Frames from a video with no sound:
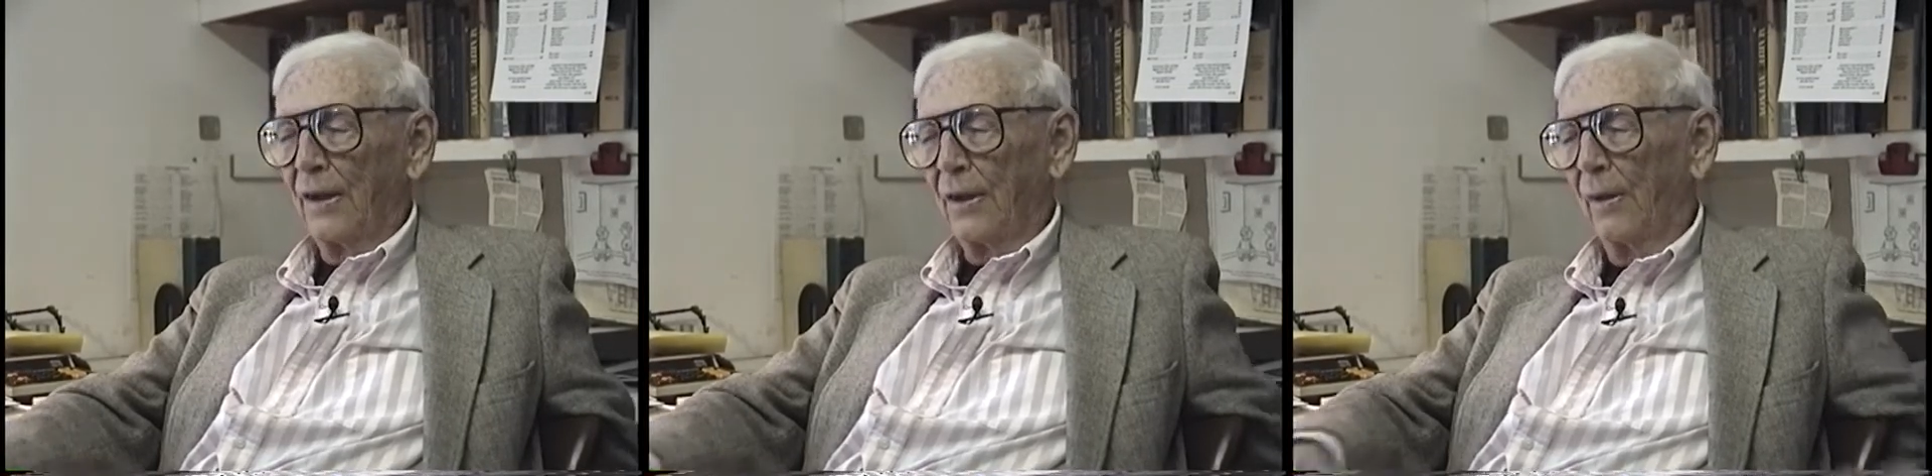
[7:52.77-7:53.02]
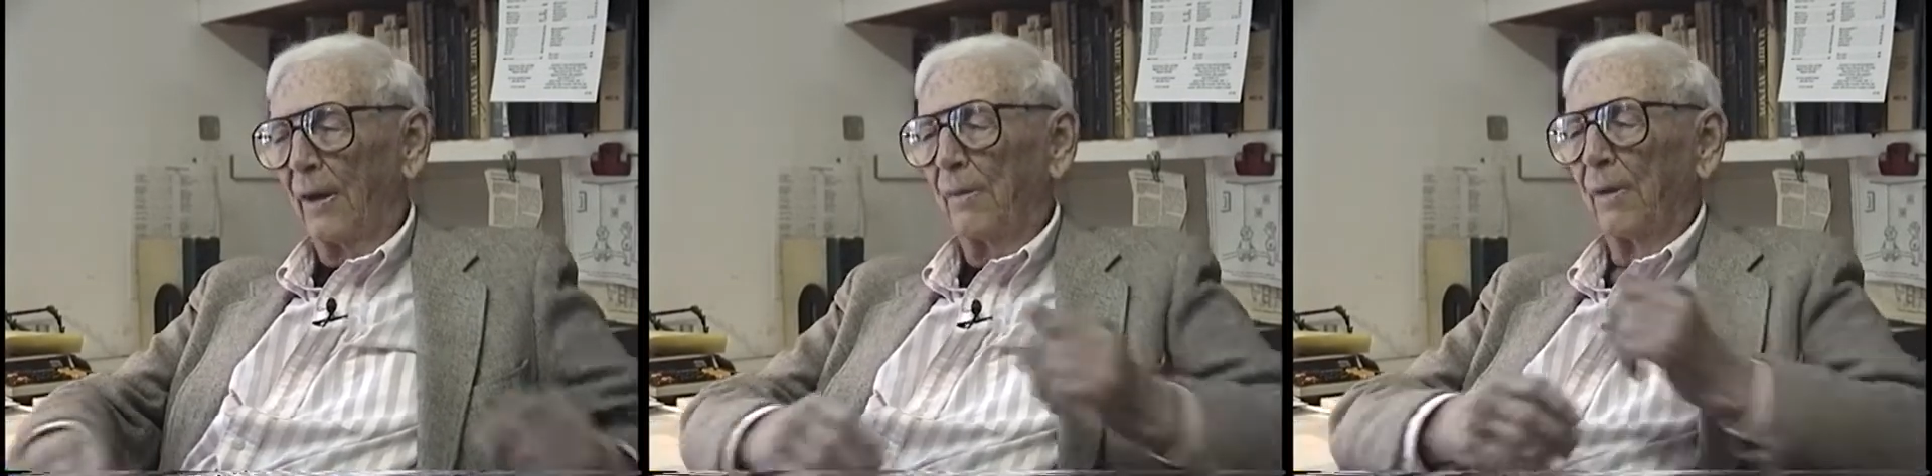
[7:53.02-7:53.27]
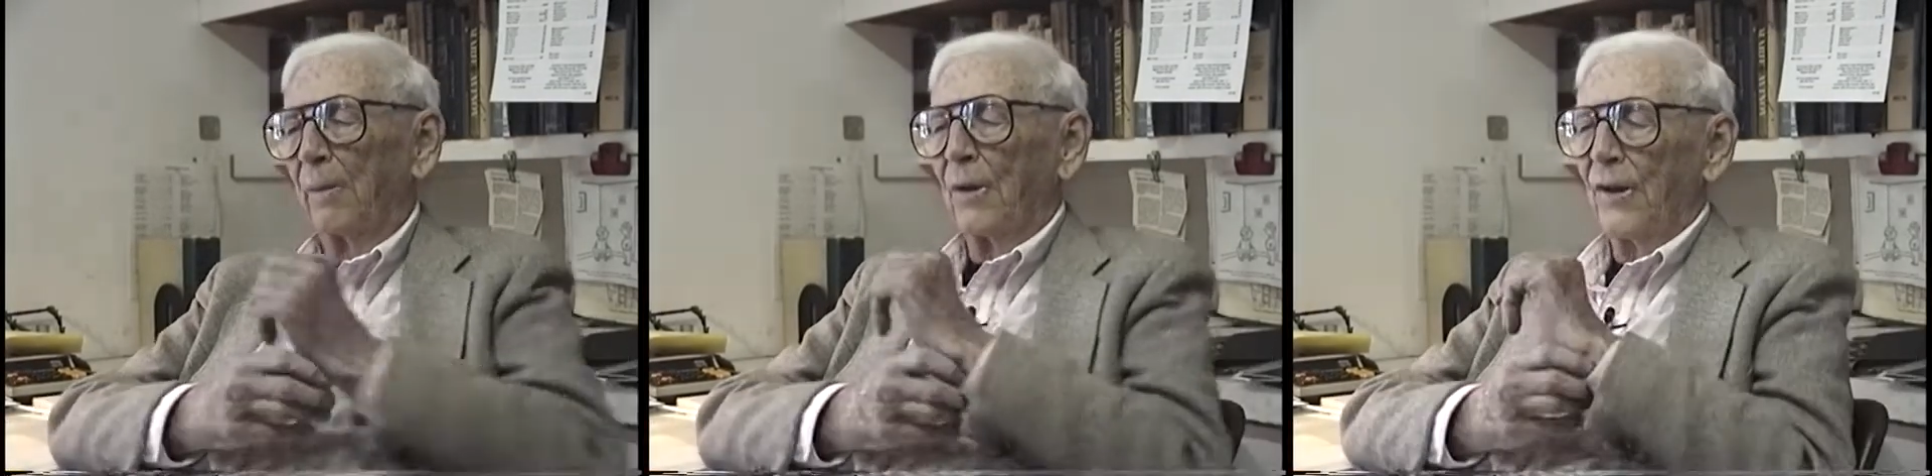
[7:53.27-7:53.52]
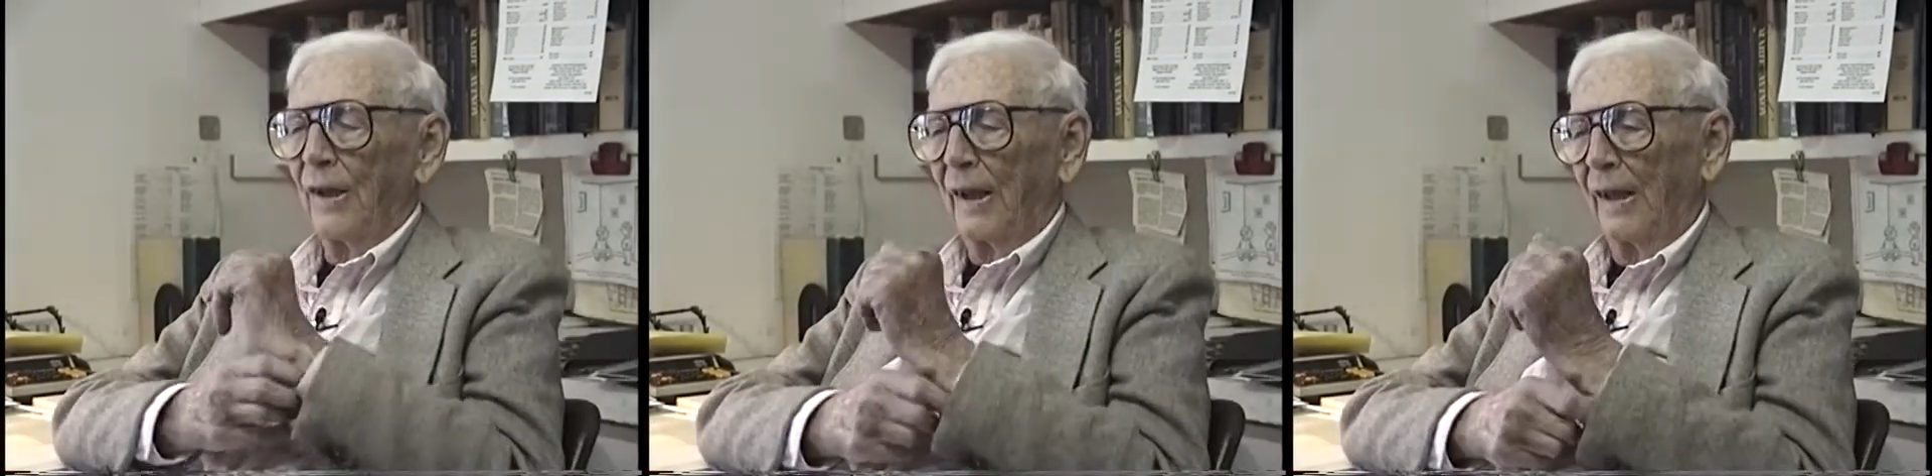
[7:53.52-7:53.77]
So I remember
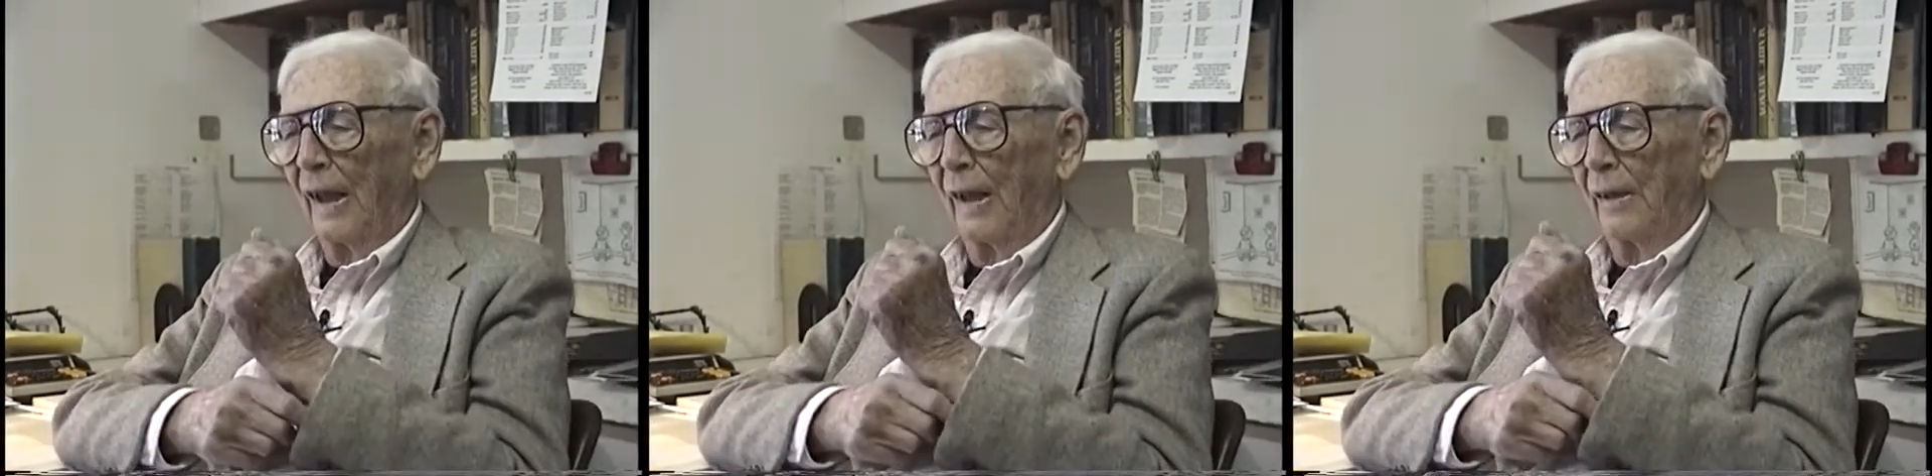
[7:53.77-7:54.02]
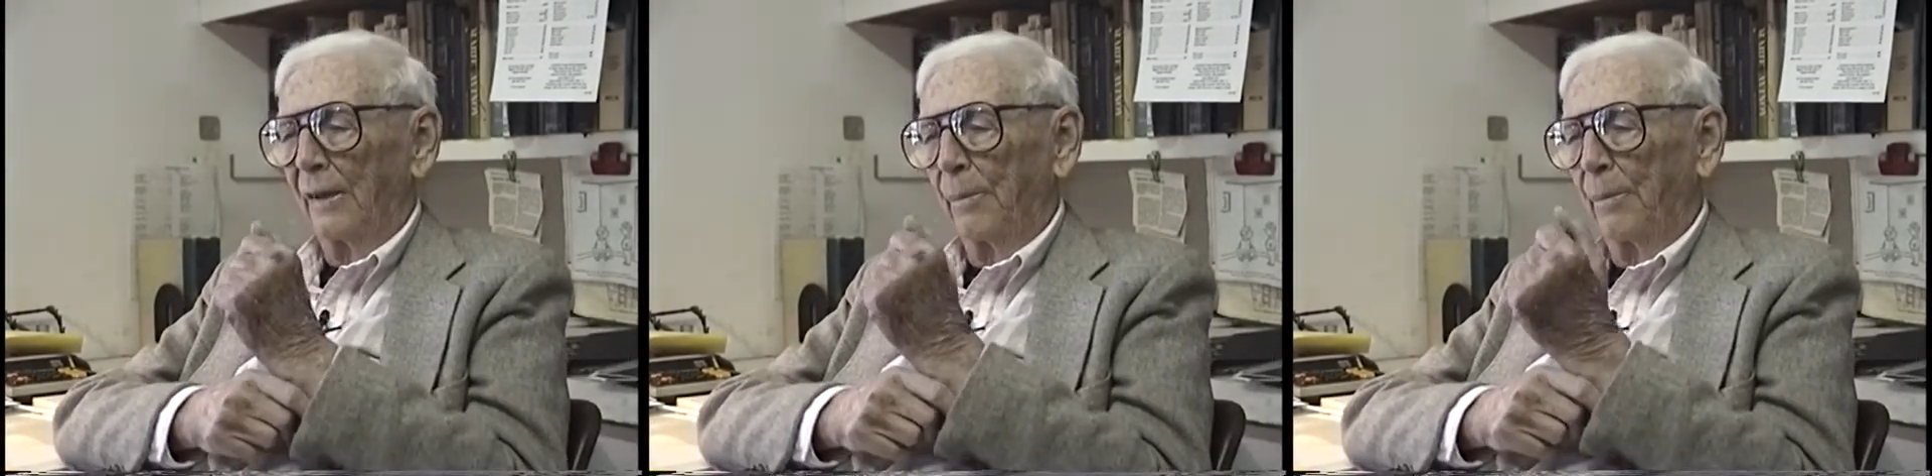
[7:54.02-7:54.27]
sitting down on the